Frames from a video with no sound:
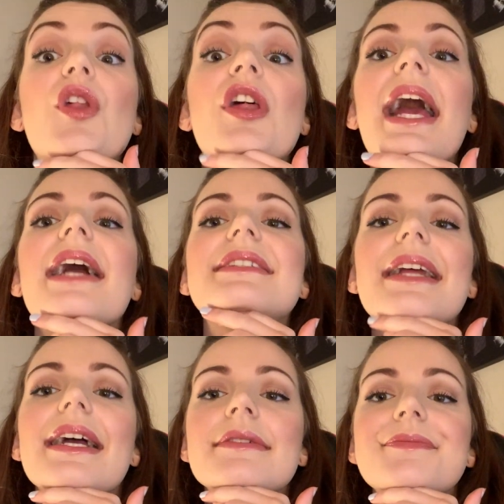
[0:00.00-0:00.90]
The next
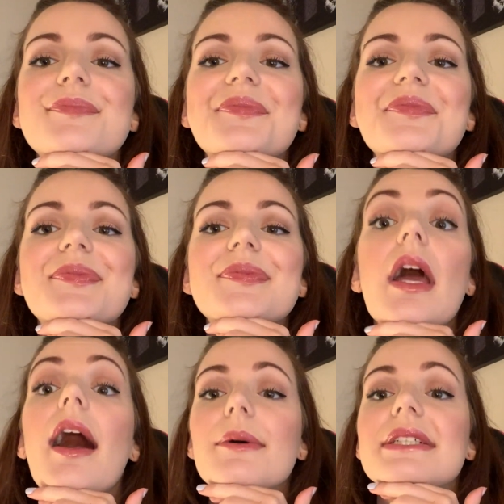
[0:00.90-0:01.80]
thing
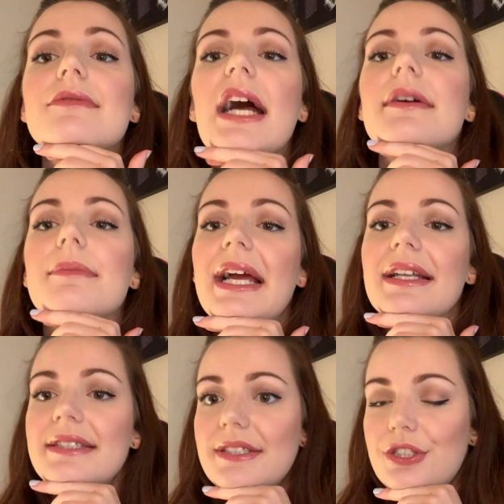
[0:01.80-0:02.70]
I would
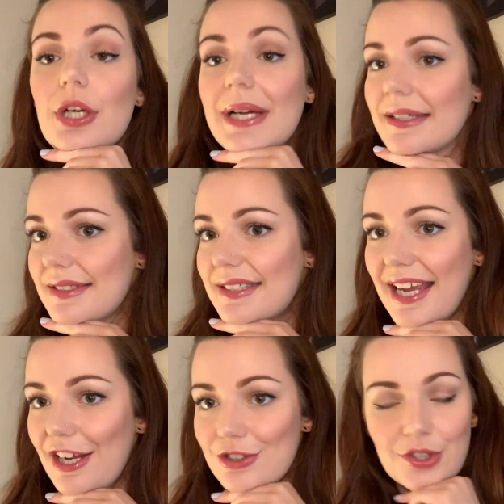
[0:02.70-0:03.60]
recommend doing to
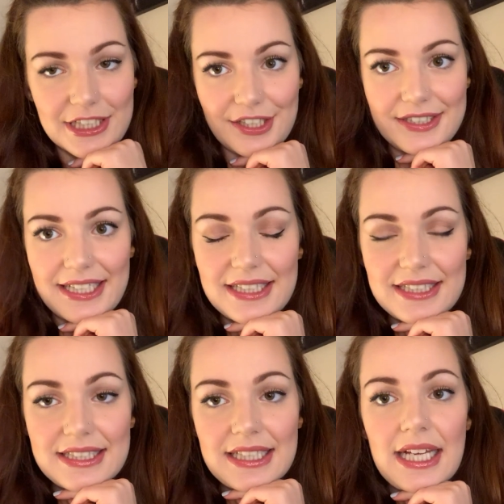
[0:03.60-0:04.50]
get your story
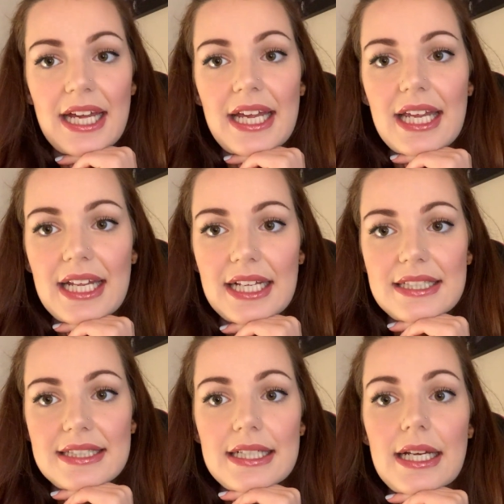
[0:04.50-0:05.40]
noticed
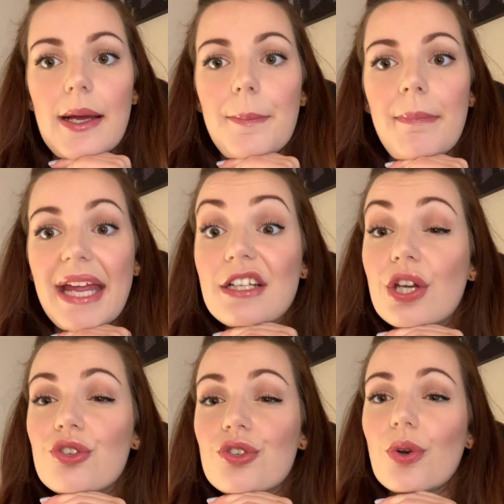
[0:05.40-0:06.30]
is
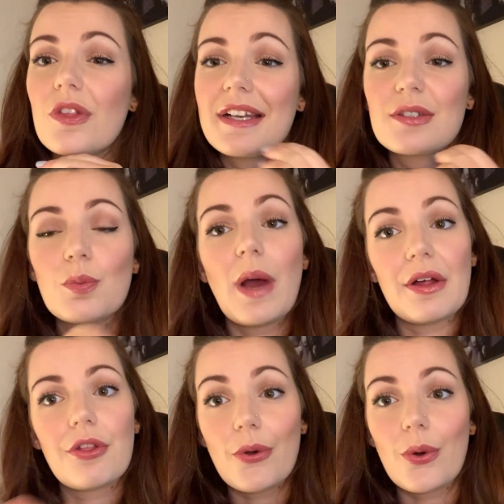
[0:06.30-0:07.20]
making sure that it's
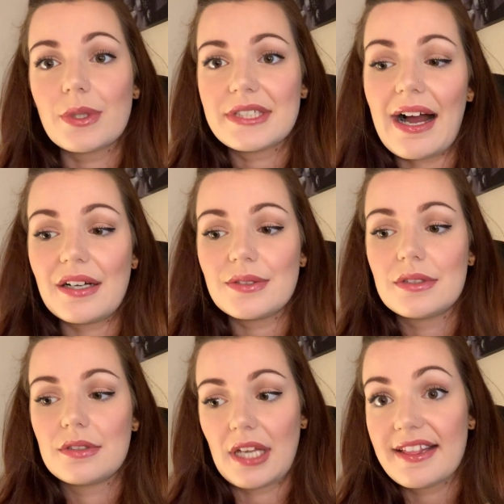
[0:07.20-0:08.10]
well thought
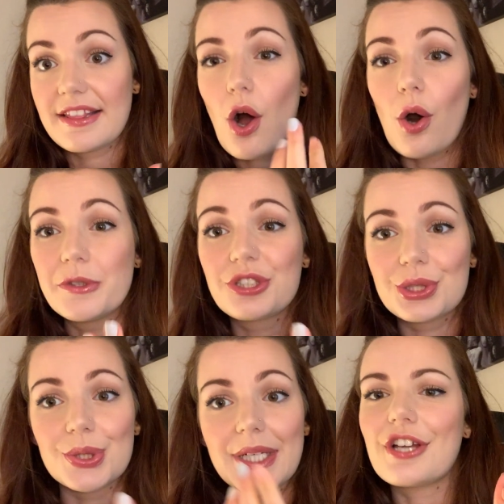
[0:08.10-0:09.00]
out, like the whole
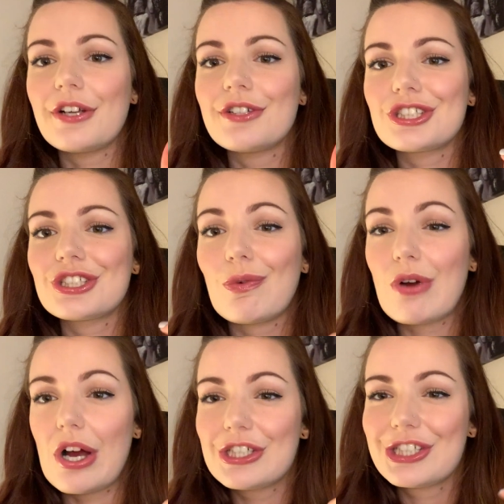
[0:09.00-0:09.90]
story. Don't just
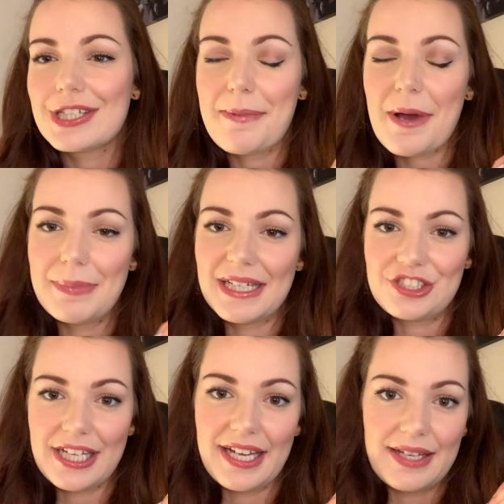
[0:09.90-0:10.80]
rush to
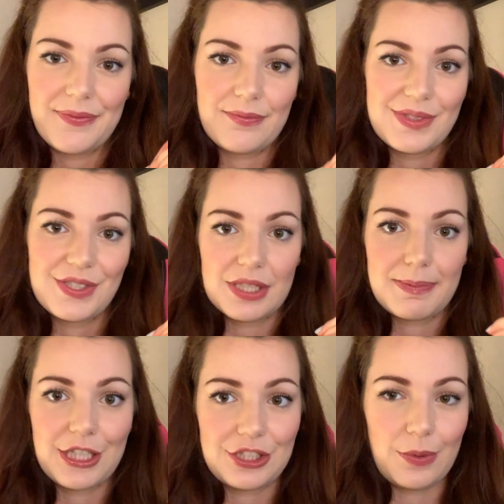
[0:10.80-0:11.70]
publish it just
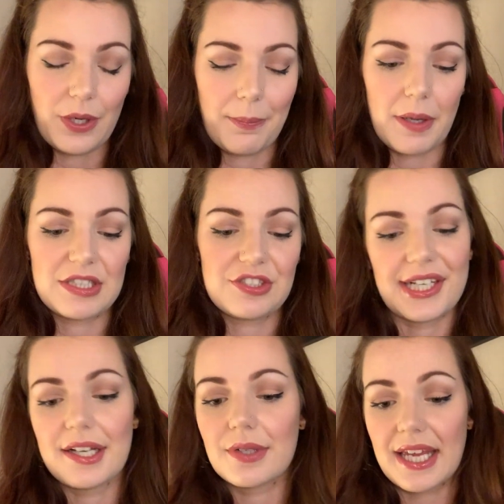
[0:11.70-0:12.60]
because you want to publish
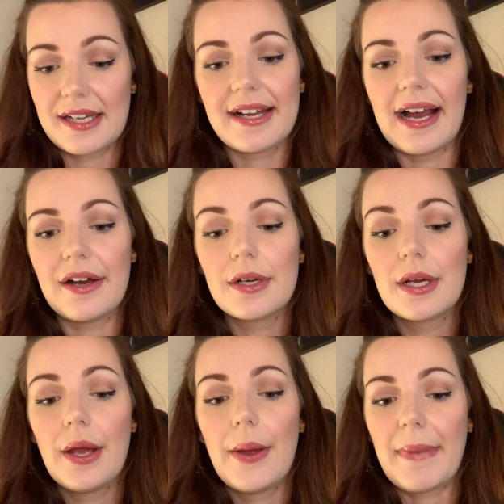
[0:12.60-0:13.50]
it or get it out.
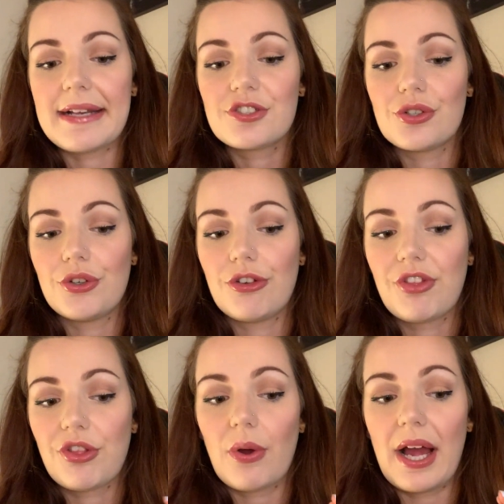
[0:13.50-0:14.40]
Make sure you've
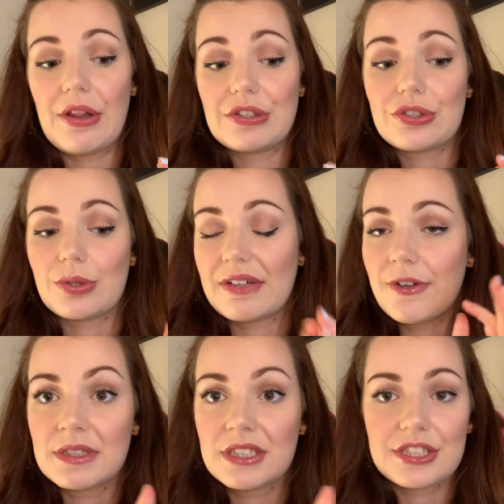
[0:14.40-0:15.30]
thought out the story
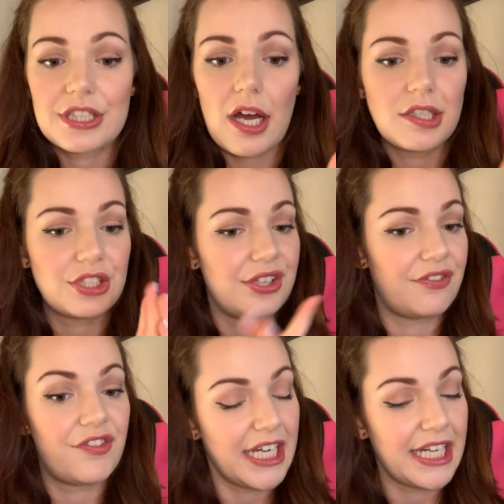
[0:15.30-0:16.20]
from the start to the
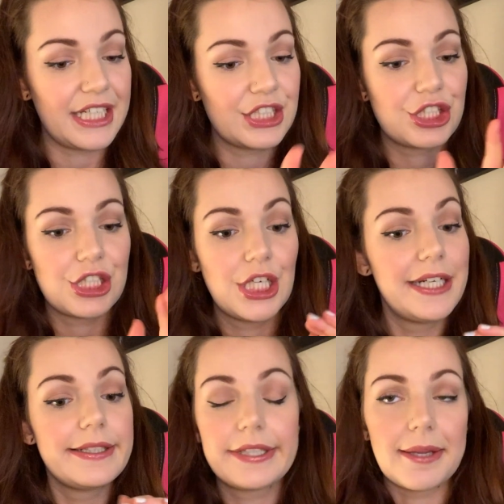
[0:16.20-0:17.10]
finish,
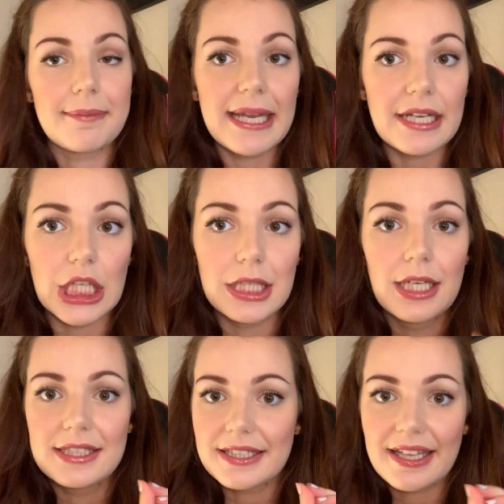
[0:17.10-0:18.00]
to the middle,
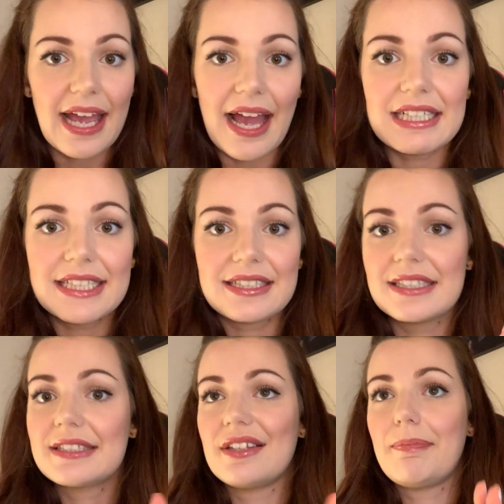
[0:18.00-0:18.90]
to the
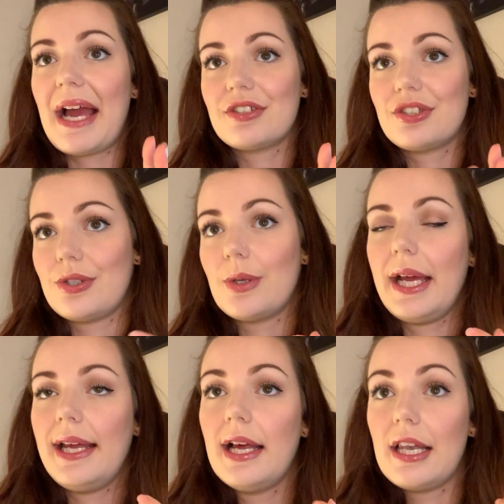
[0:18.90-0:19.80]
characters, to the
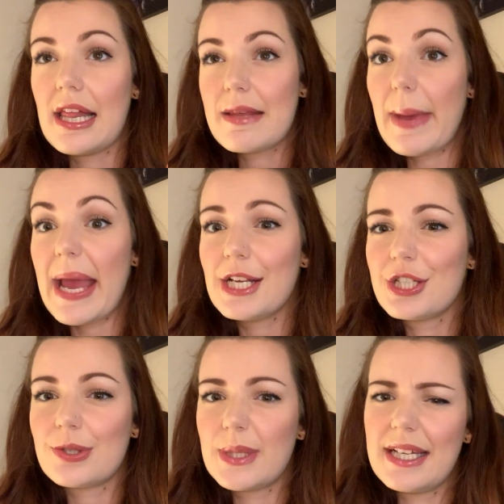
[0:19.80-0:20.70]
backstory. Like the better your
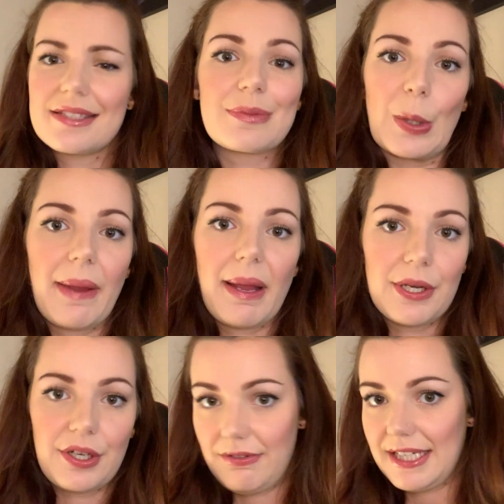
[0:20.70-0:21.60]
story is, the more
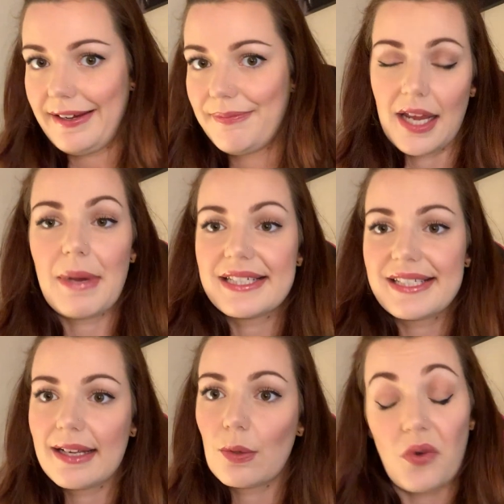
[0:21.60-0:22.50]
people are going to read it. It might
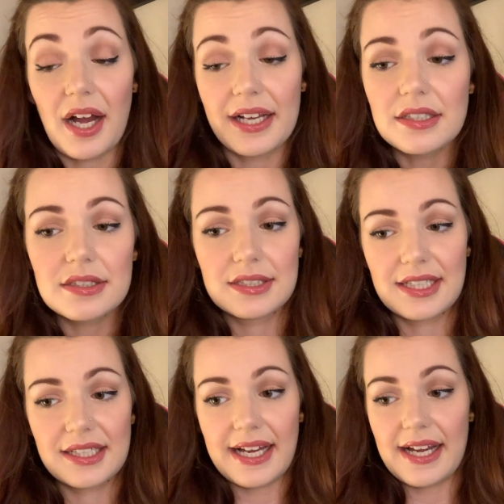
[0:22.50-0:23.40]
take a while
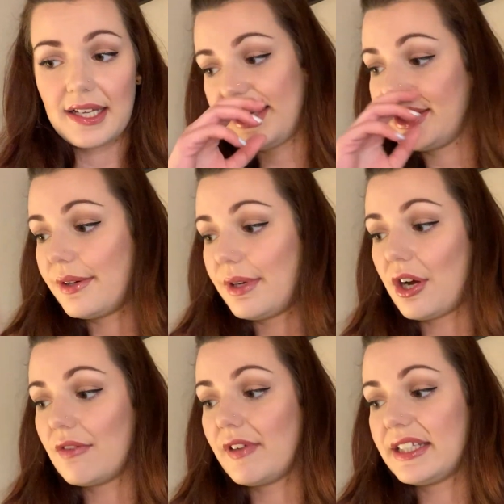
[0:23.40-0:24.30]
to get, a
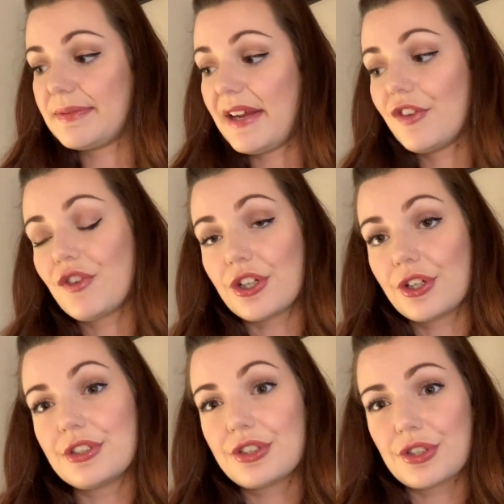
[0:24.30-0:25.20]
lot of reads, but if you've got a
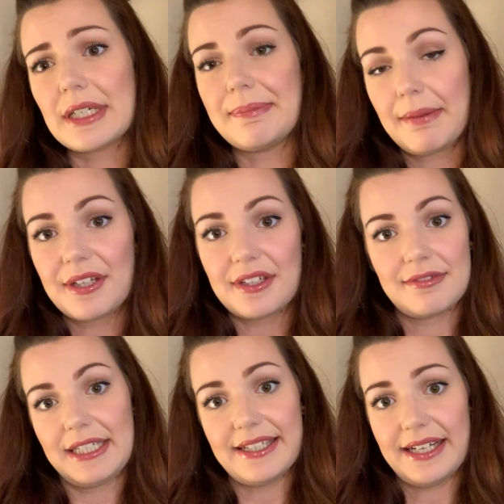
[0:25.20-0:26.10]
good story, people are going
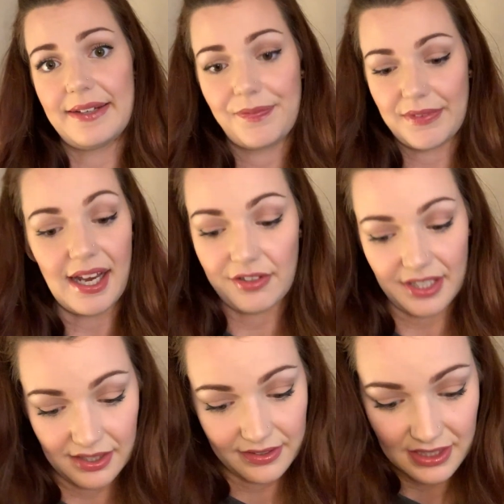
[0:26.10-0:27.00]
to read it. I
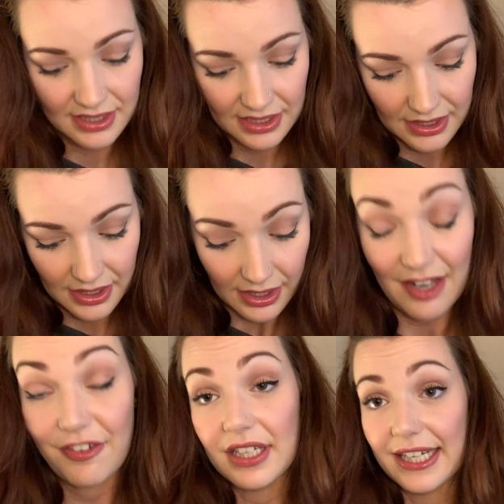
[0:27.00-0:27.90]
feel
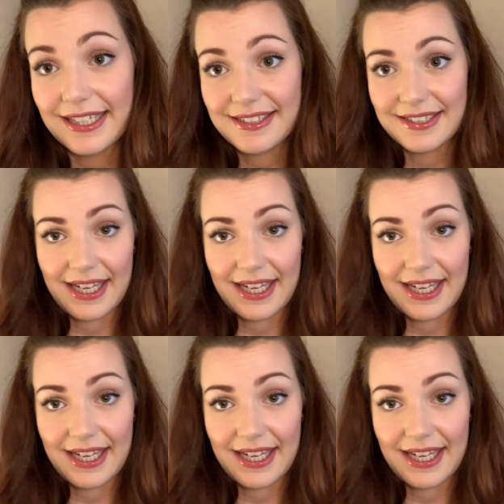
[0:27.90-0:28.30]
like that's the